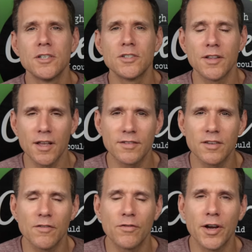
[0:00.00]
So that's
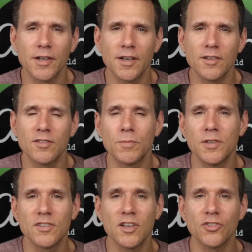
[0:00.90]
Friday's
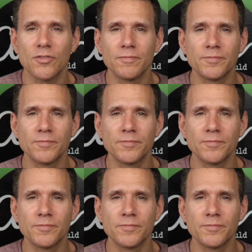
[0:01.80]
speed session.